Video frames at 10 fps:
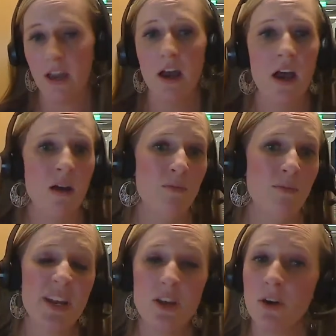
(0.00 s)

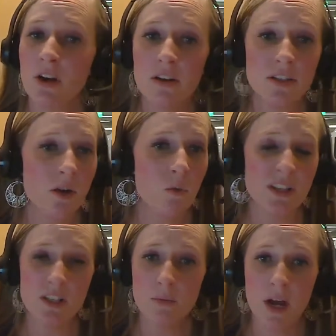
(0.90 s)
But you can also,
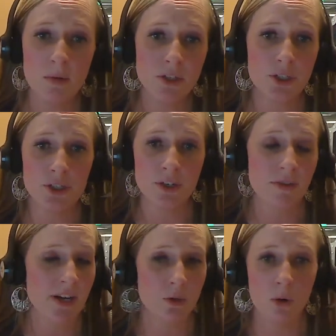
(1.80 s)
once you publish a
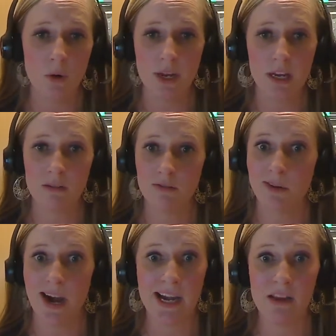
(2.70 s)
survey tool in a
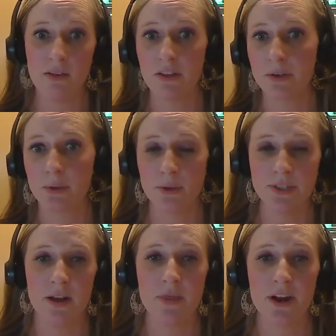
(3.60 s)
variety of other
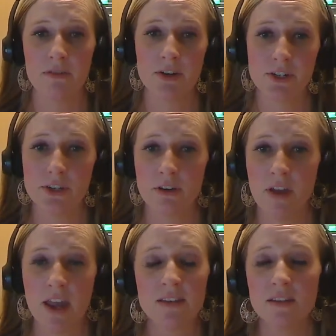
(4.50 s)
tools out there for
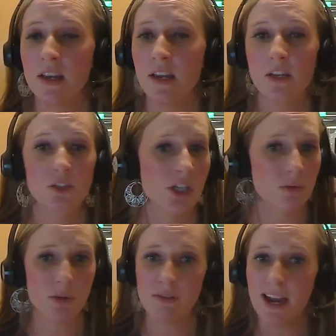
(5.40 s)
surveys,
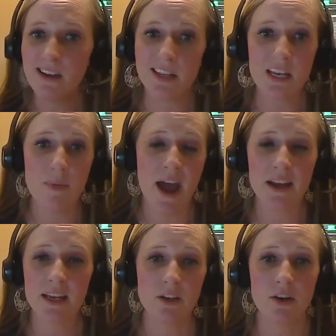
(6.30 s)
just provide a link
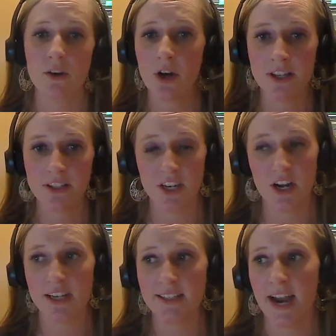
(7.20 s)
back in your Constant
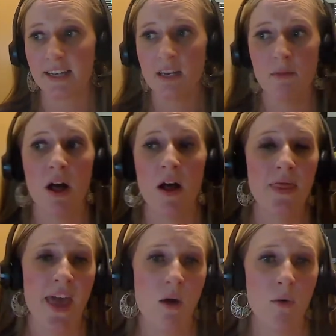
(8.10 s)
Contact email,
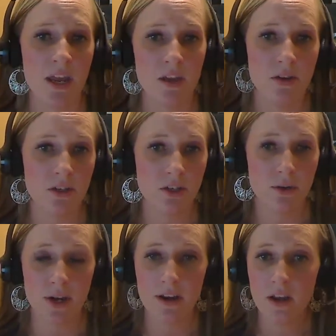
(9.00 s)
and that way you can
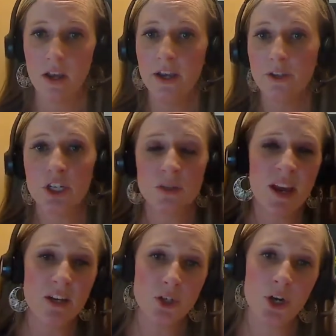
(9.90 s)
do it. Just
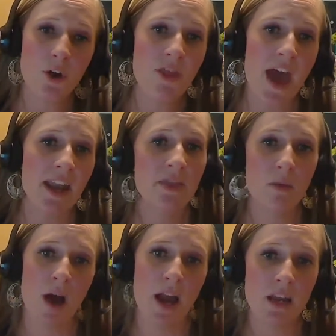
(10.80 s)
make sure that in
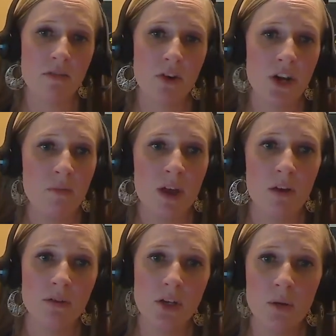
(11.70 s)
the body of your
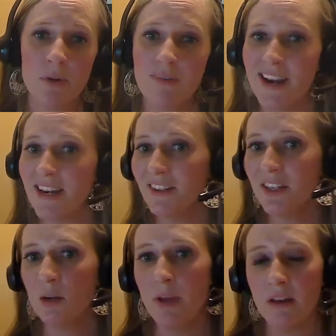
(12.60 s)
email, you're providing a
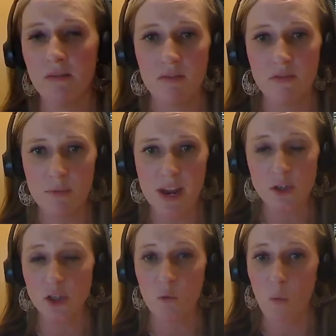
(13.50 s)
little bit of
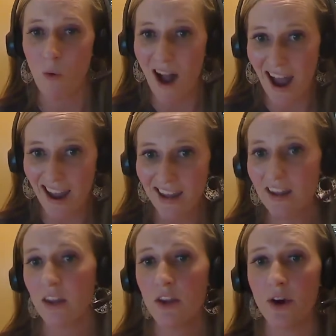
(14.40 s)
information why
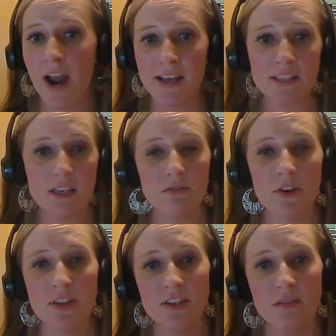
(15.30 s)
you're asking
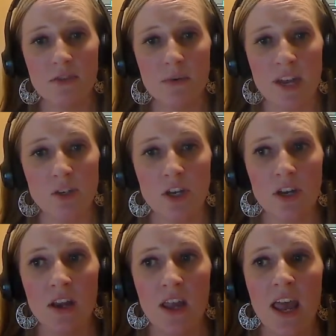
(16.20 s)
for this
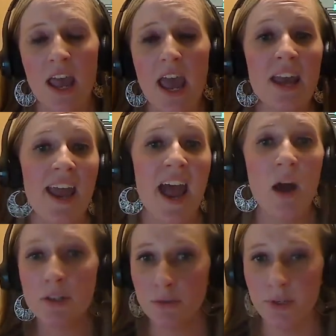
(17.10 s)
information and
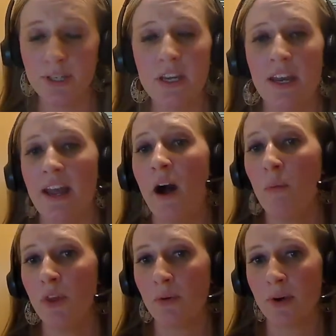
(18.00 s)
how it's really going to
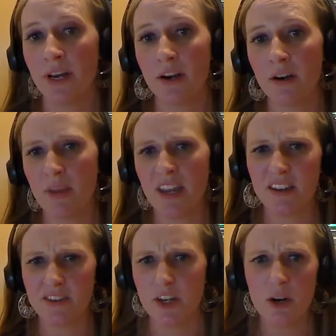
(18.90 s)
help the reader,
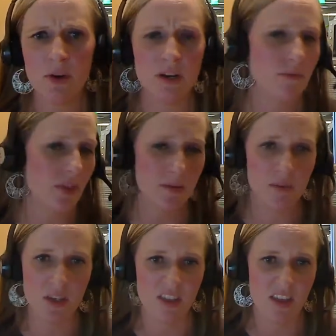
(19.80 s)
because you don't want
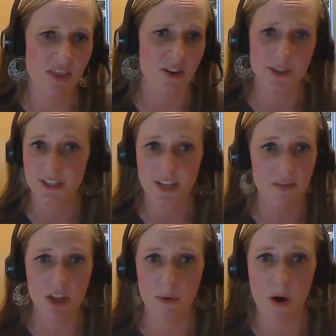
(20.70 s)
them to think they're just
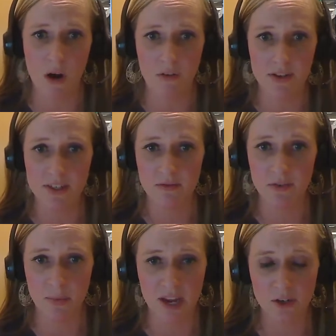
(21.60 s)
giving you all this
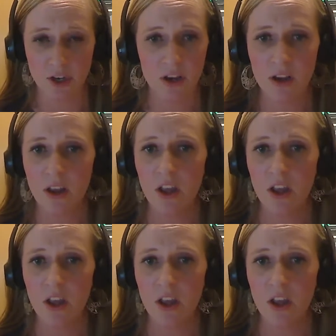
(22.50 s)
information.